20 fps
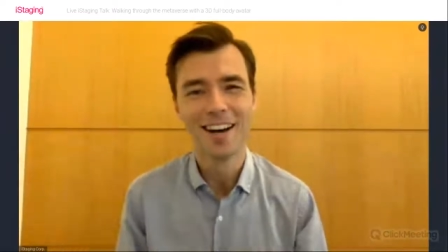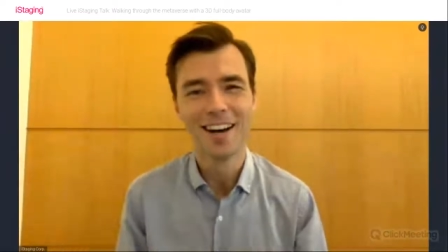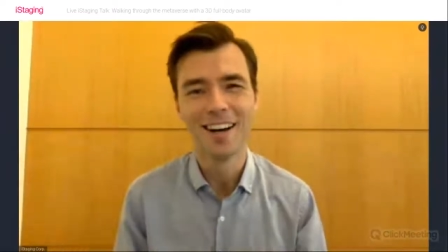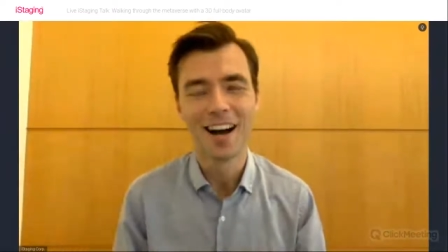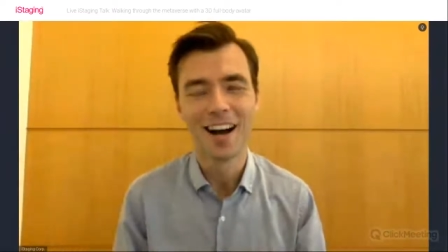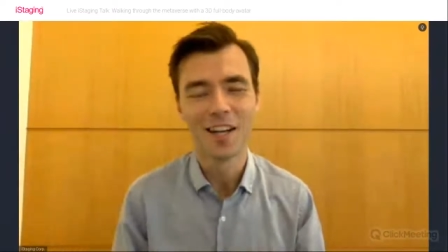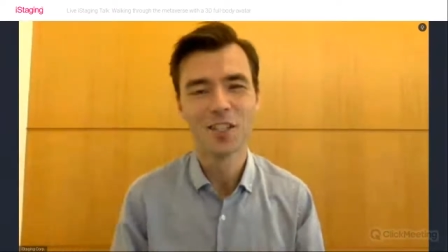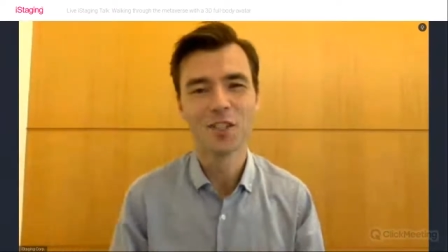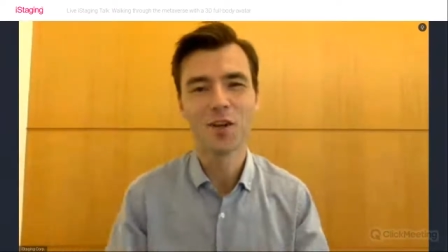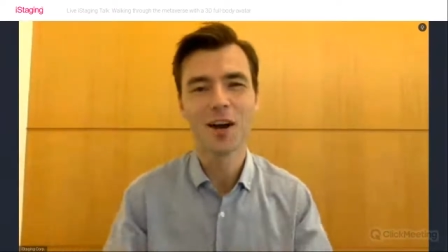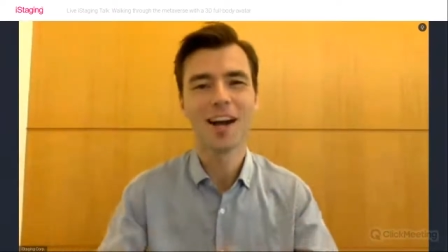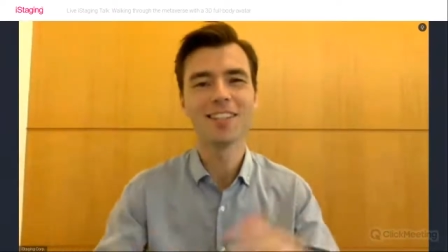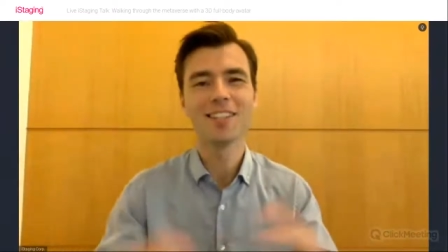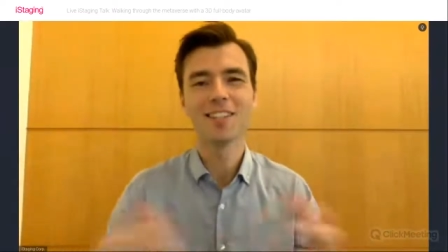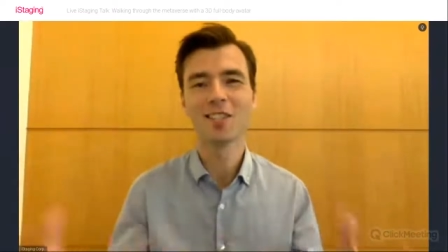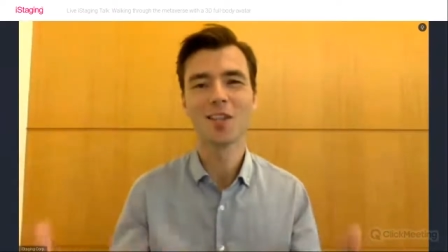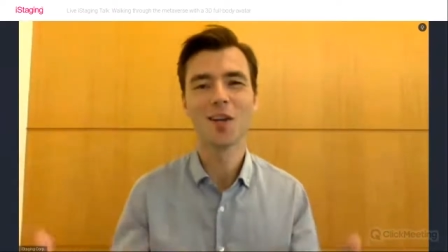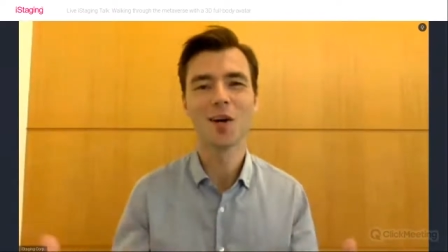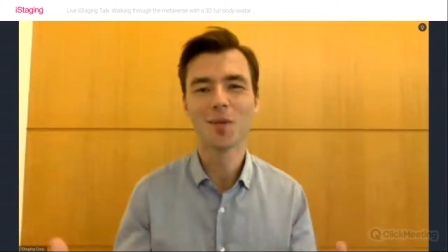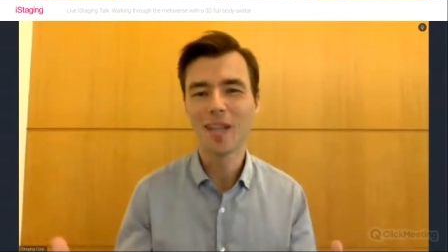I try to
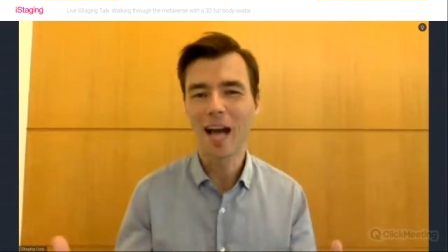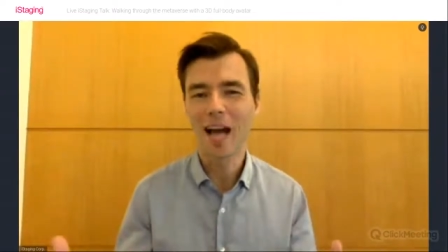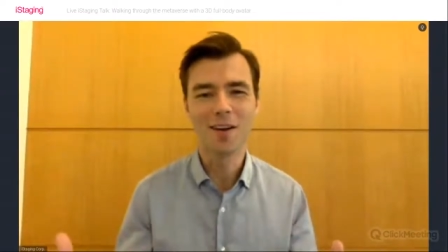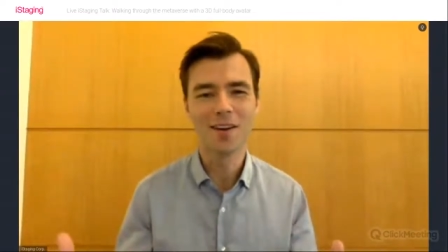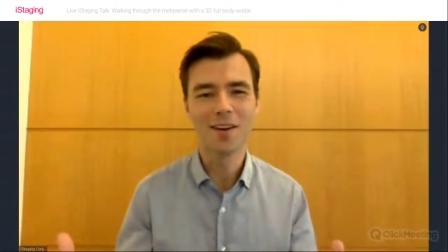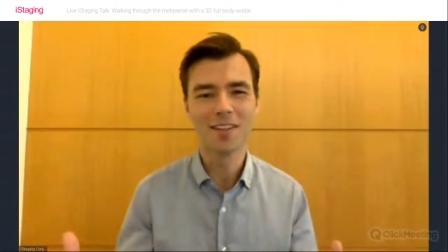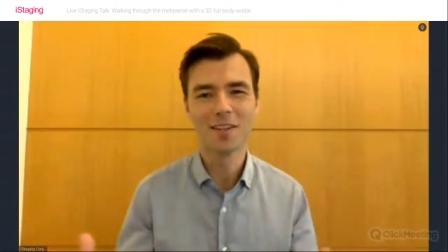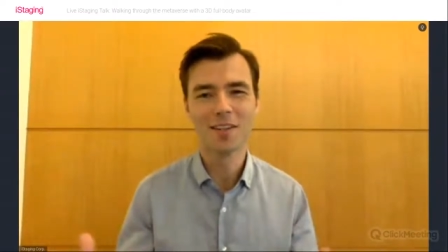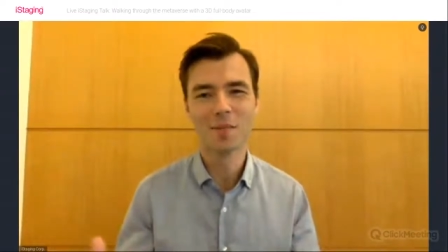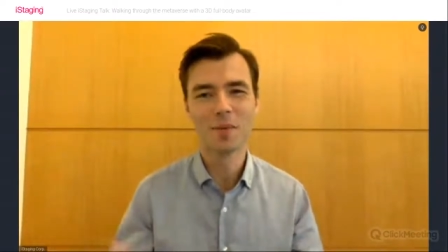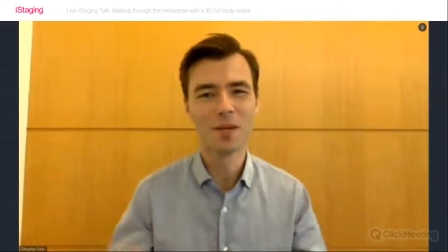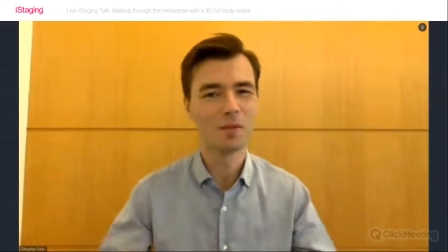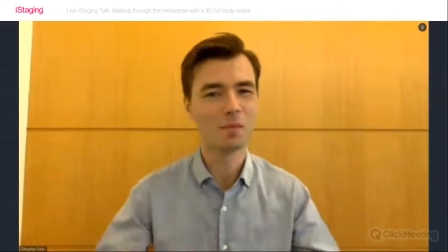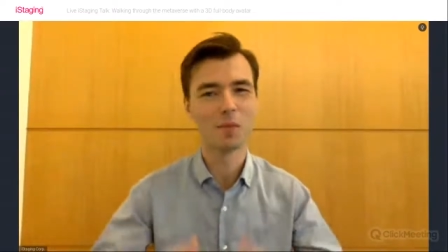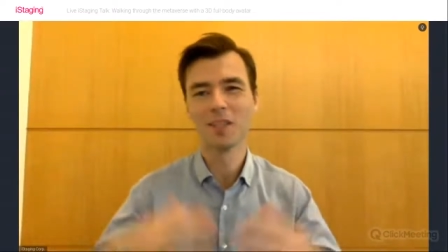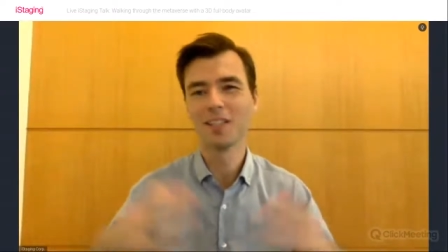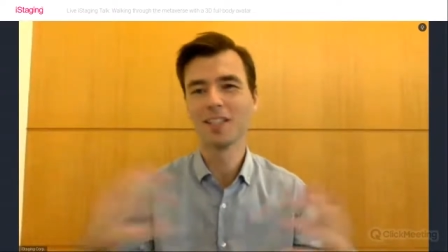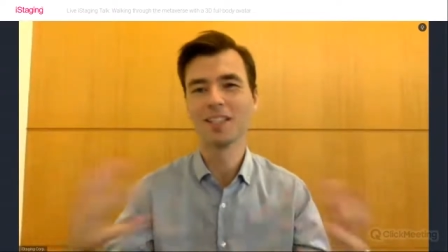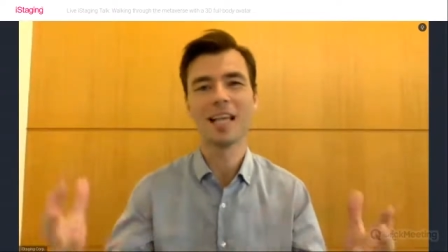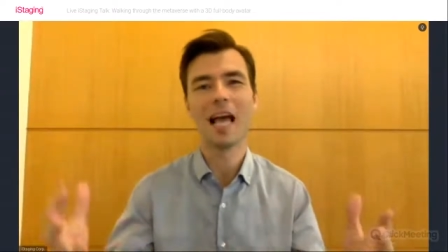slow down a little bit,
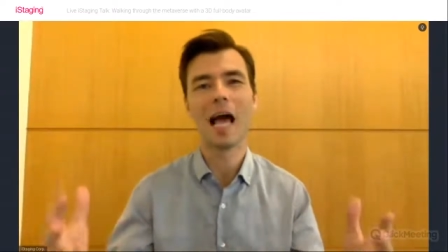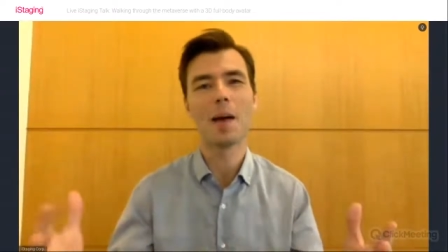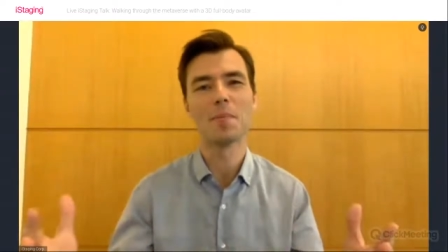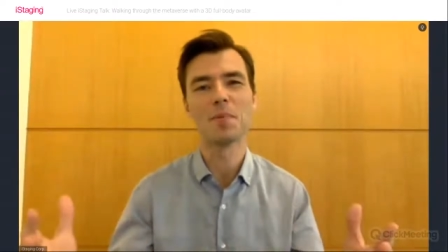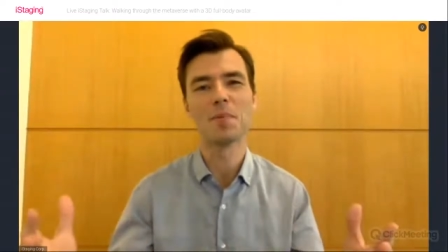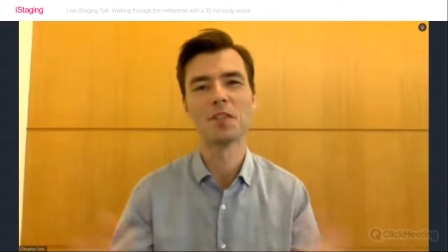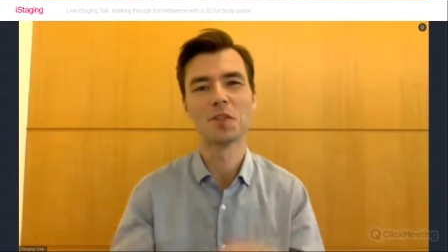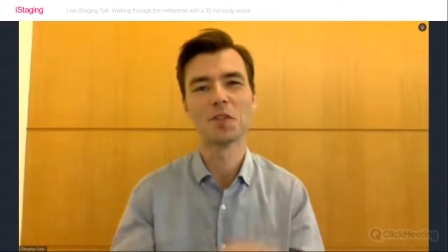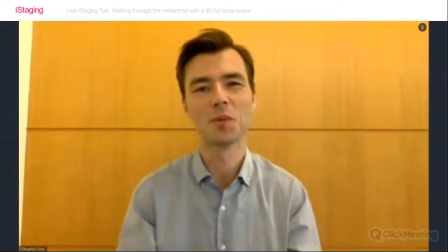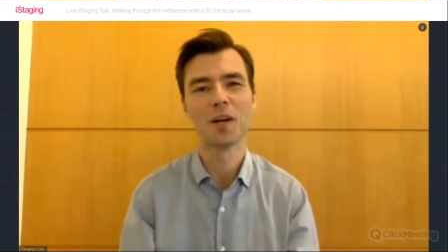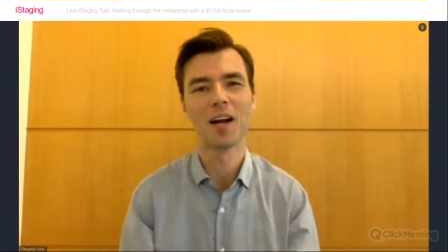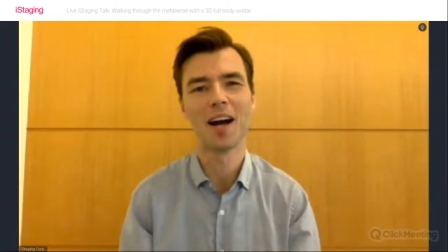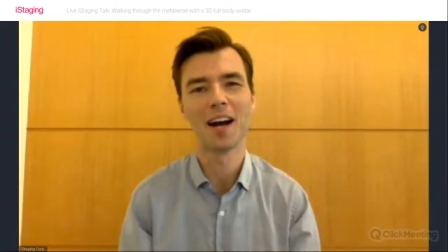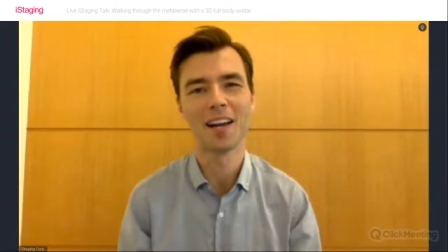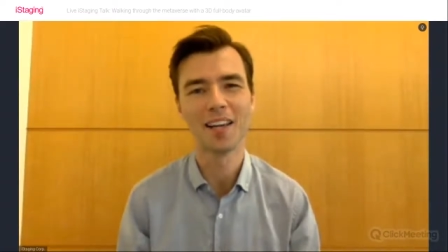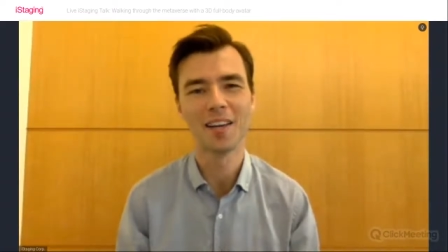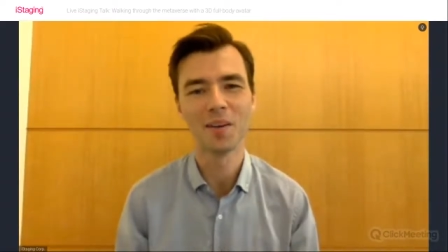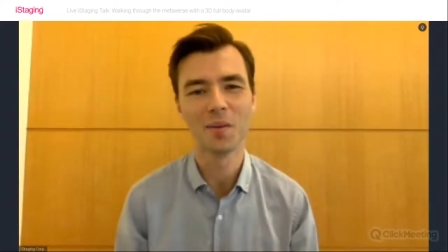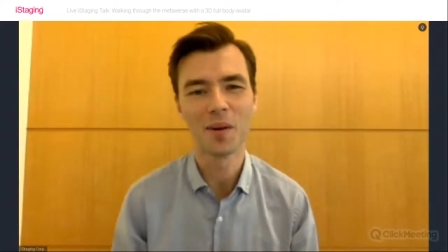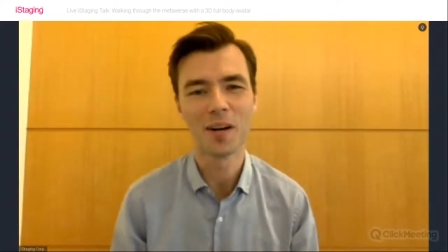but this happens when
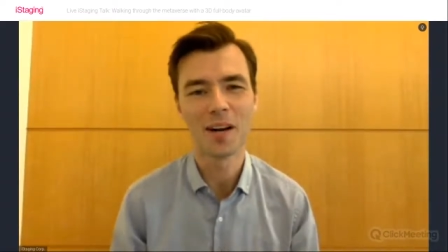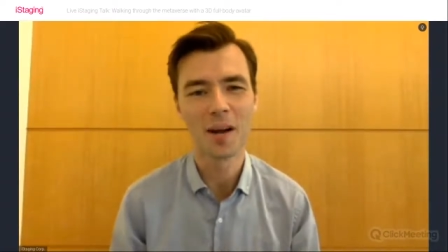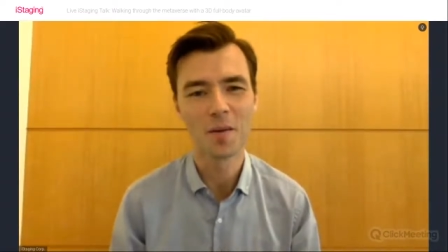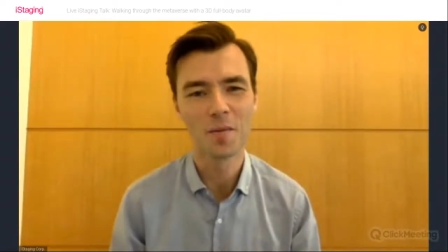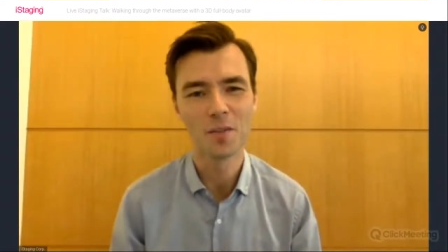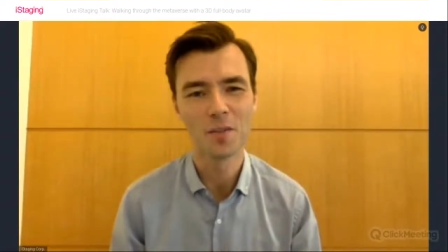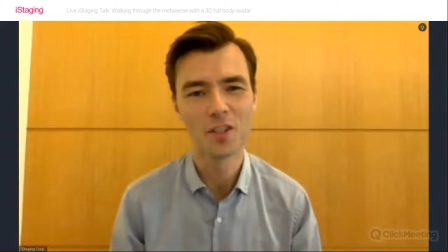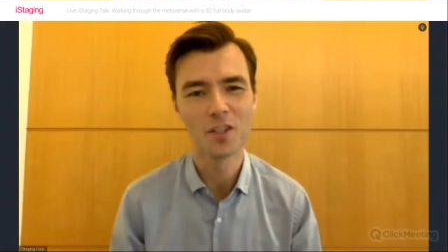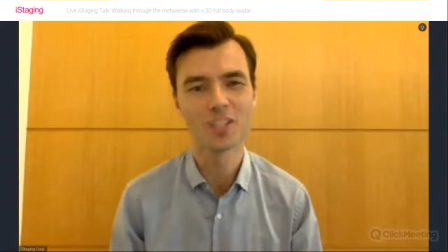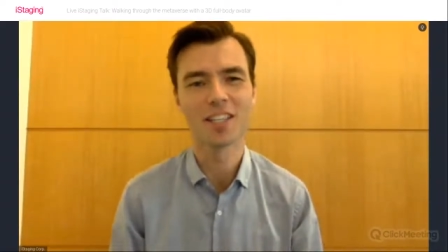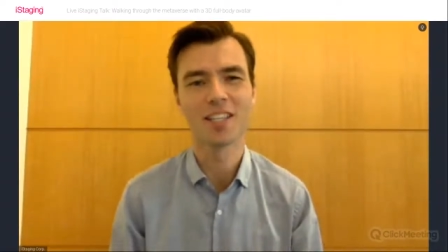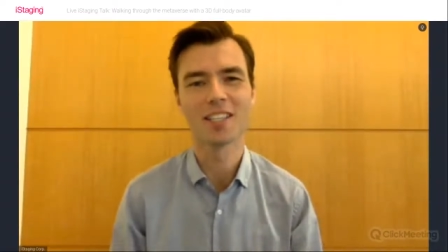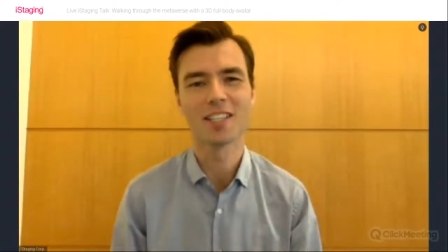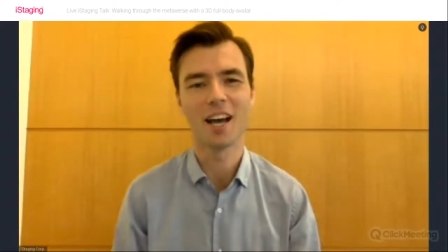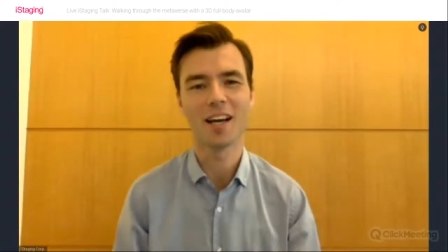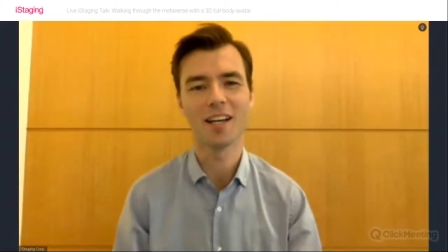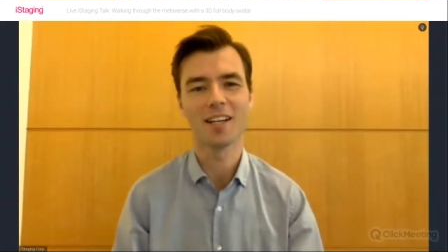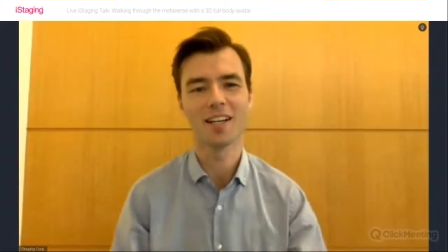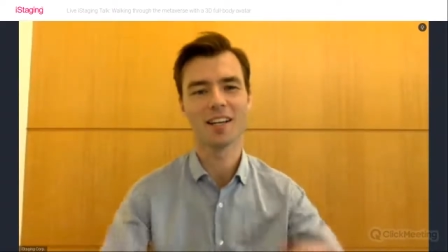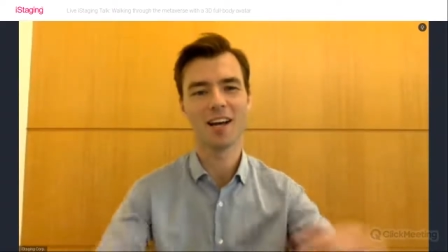I'm just
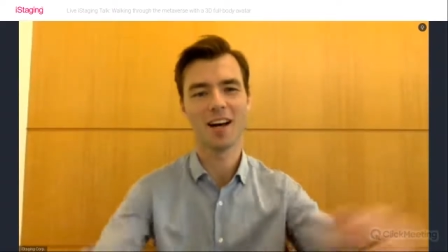excited.